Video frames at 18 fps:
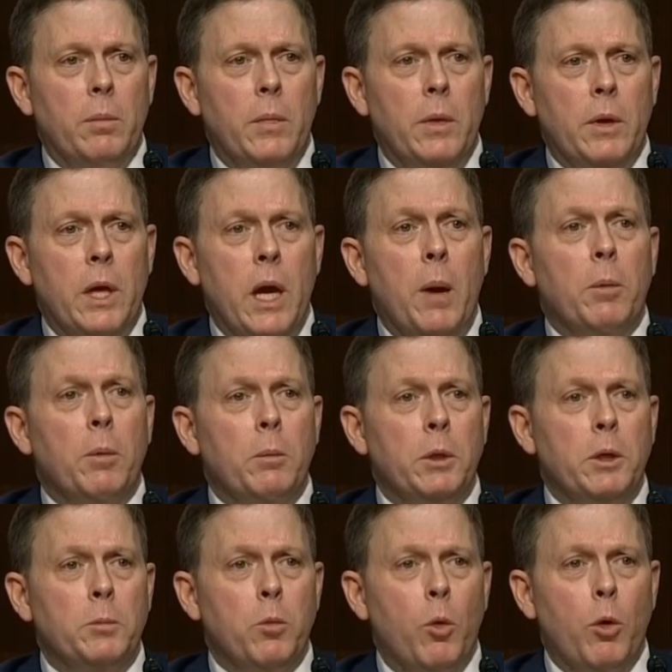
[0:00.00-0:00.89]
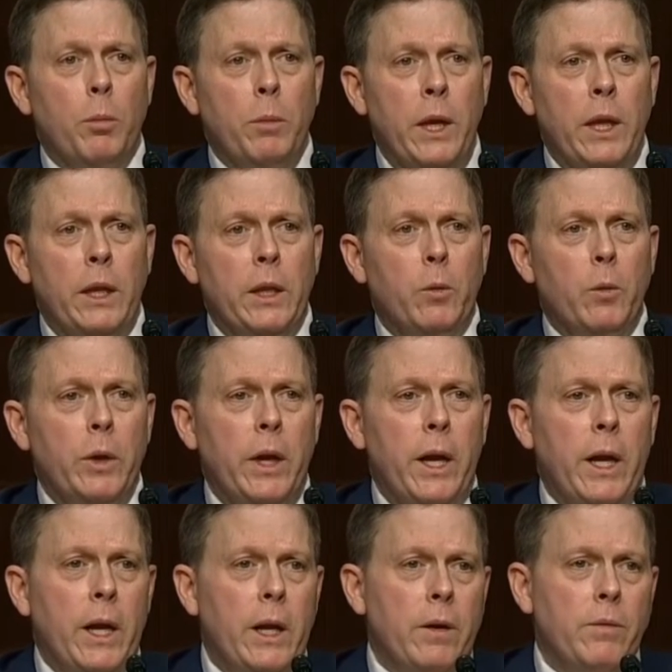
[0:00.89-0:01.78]
Capitol Police Board meeting that we'd
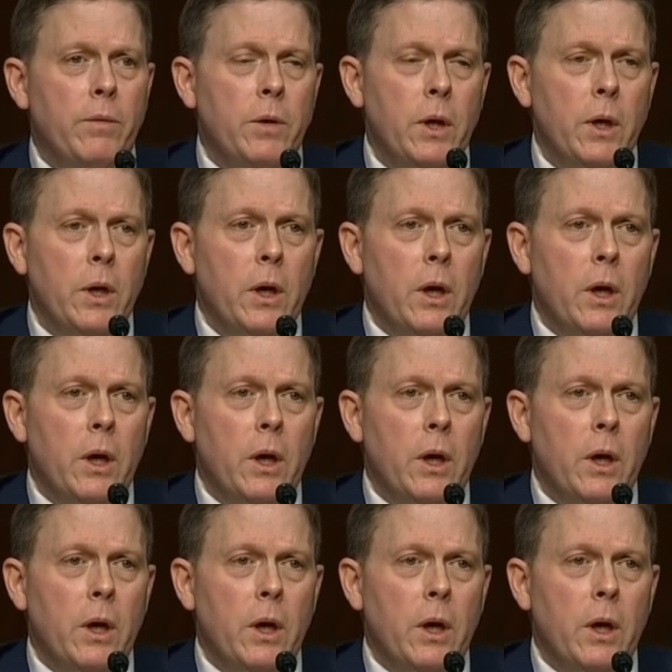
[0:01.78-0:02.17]
have,